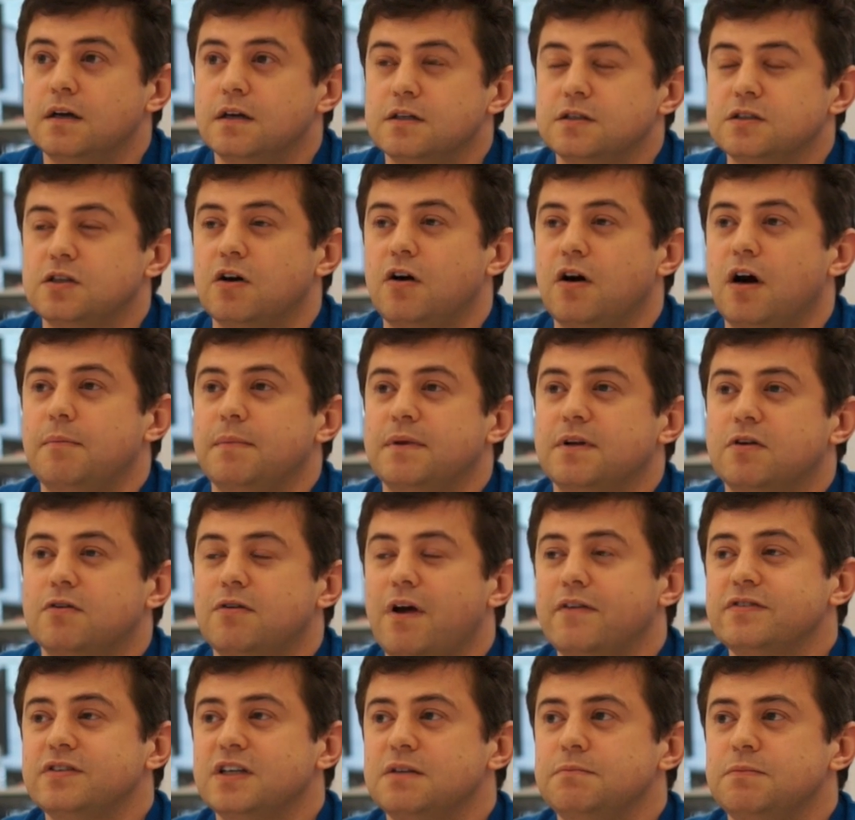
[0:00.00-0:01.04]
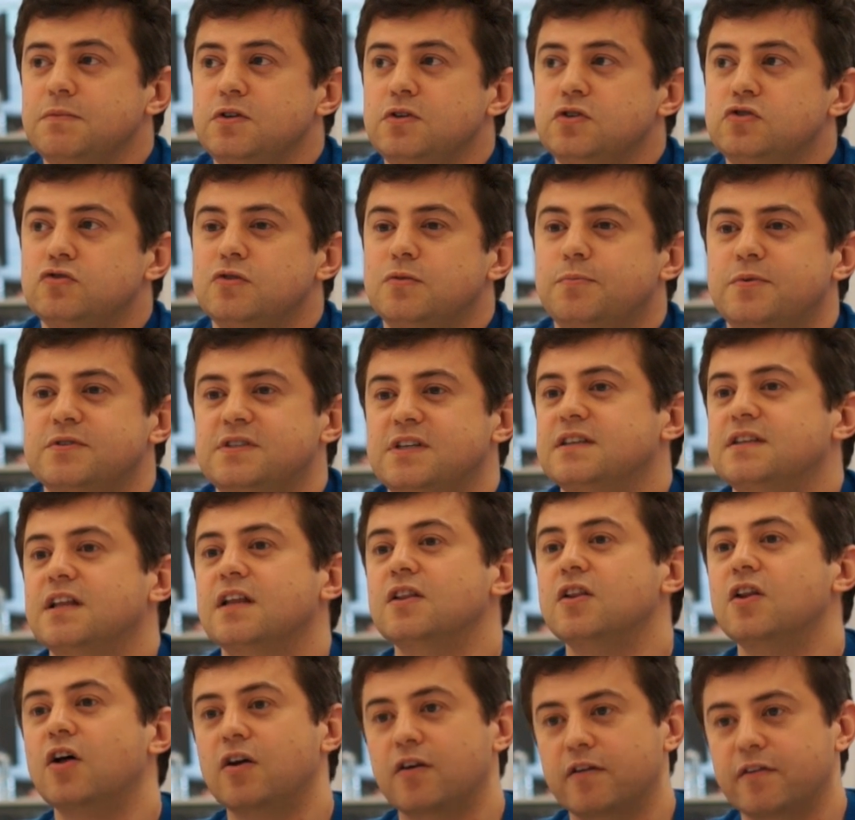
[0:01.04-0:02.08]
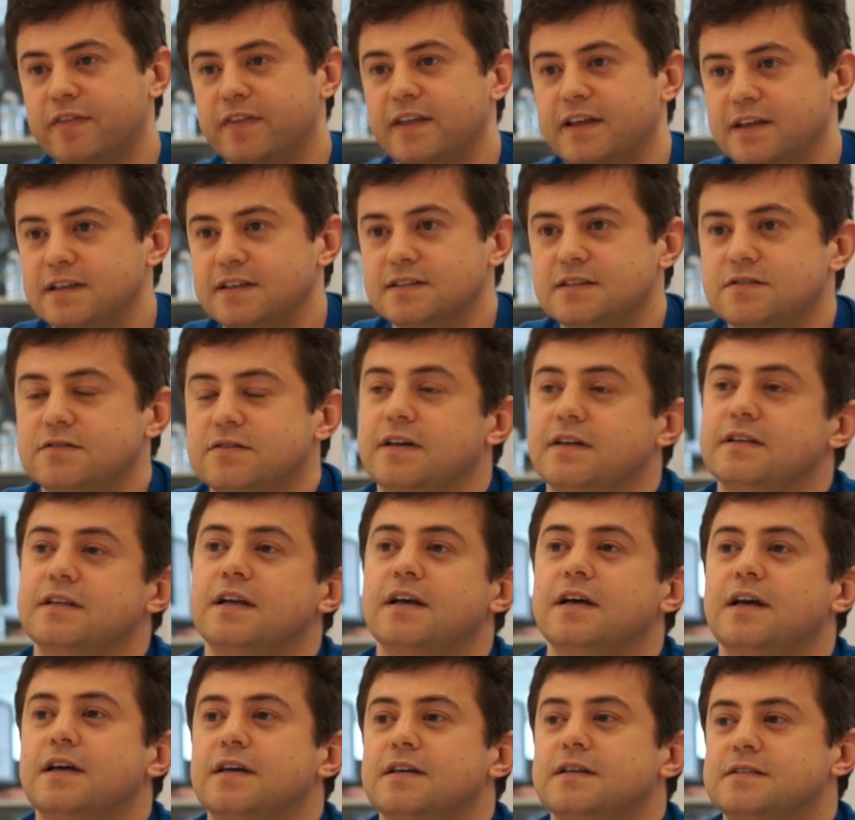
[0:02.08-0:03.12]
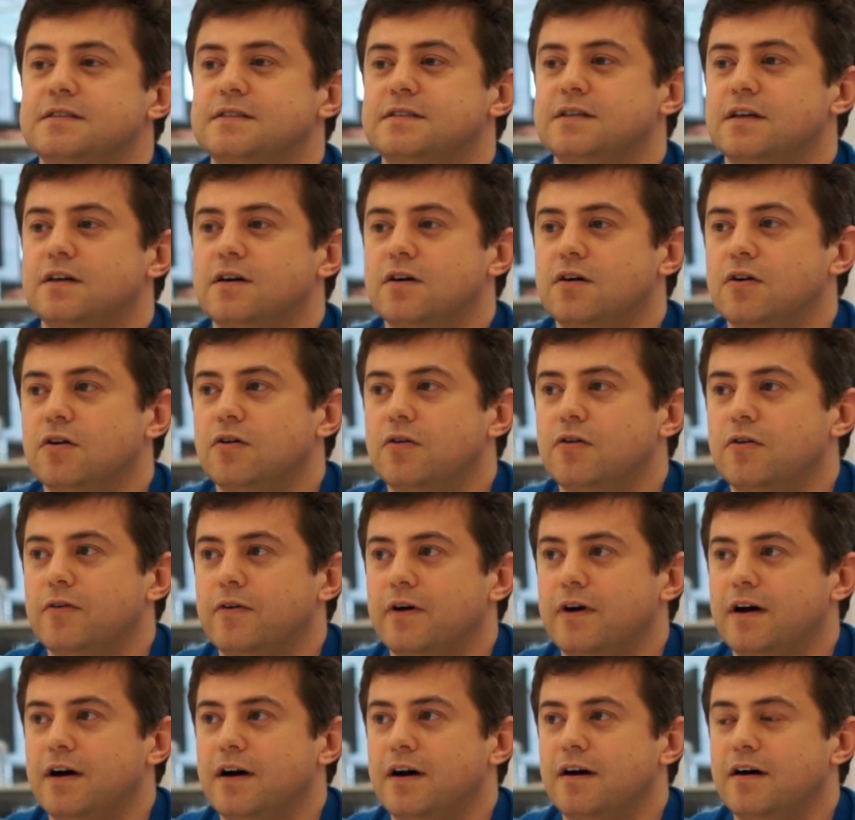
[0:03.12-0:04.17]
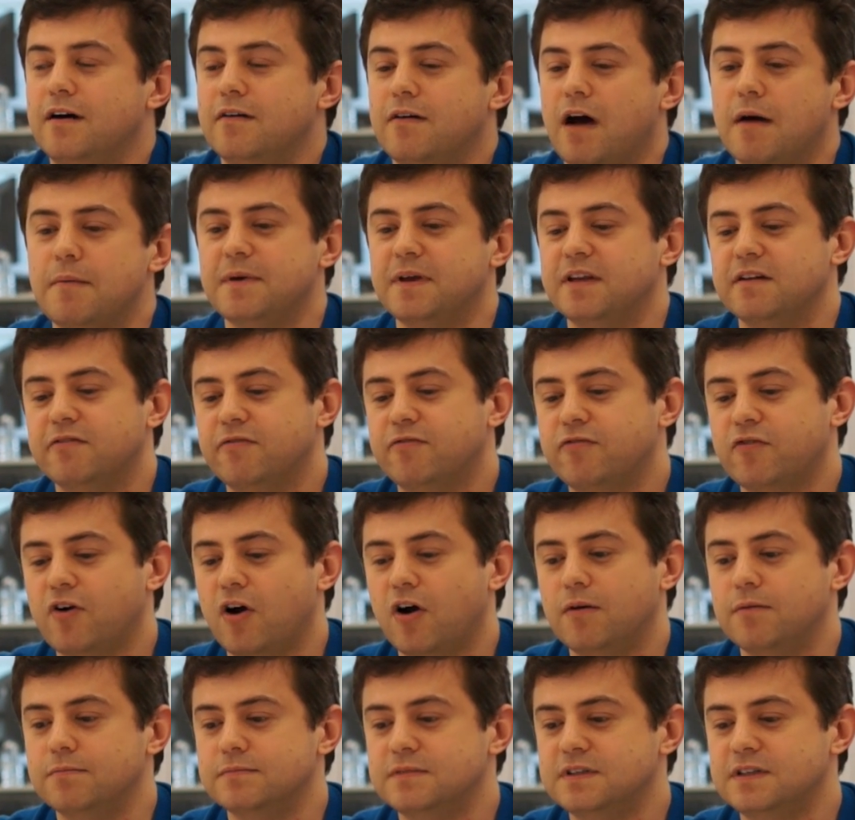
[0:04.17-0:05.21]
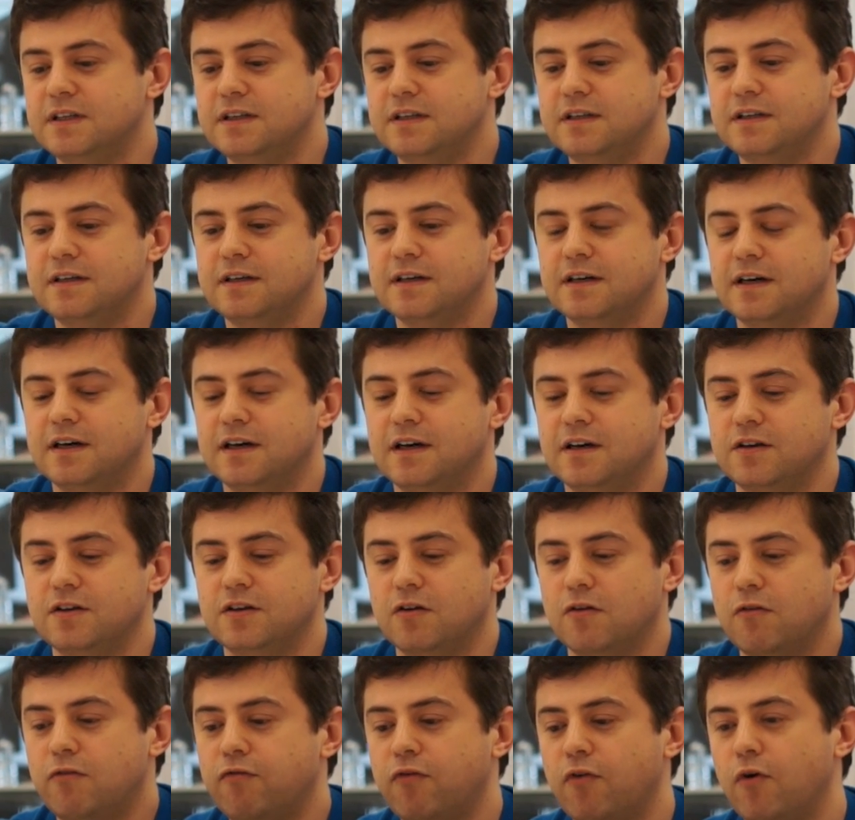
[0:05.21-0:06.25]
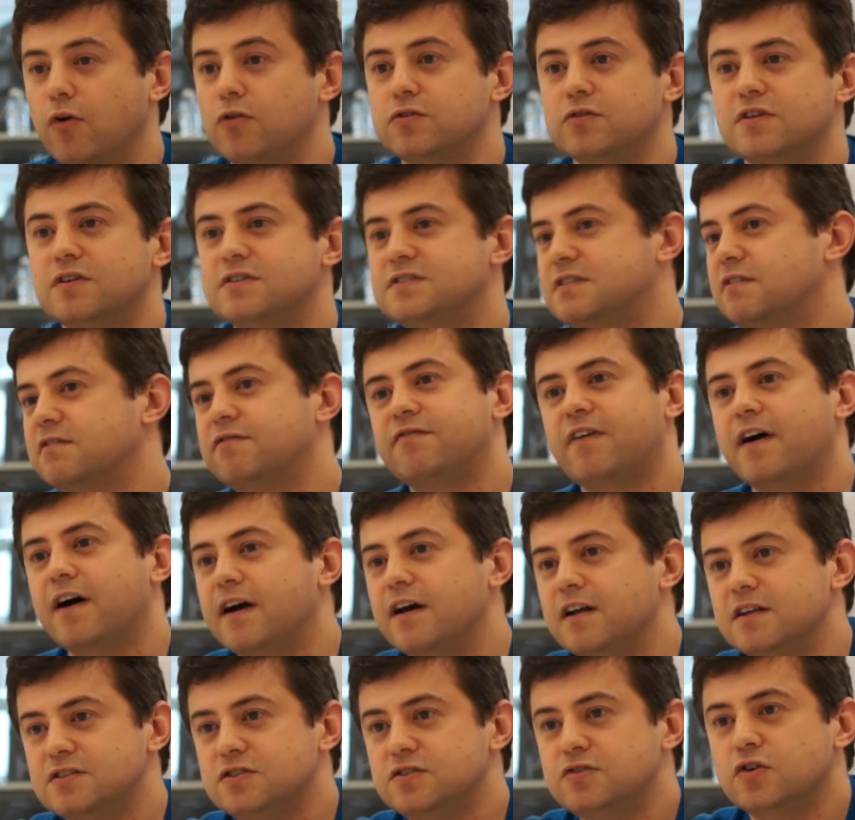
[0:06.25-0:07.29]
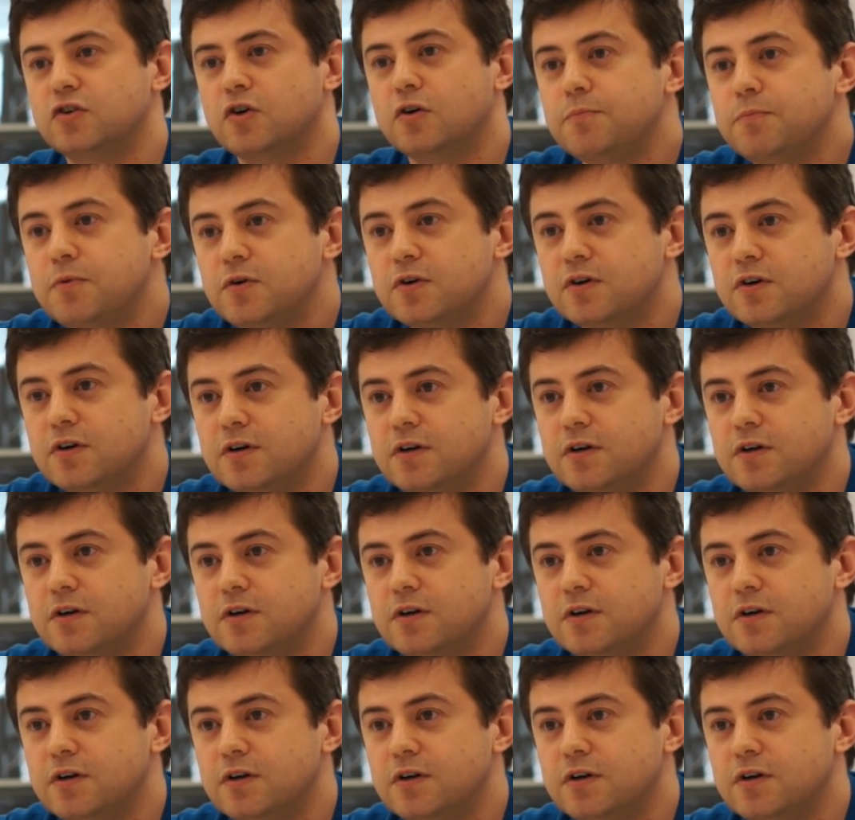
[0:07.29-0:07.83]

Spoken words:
So, graphs can be used to represent a lot of things, right? So, from the, folders and files in your computer,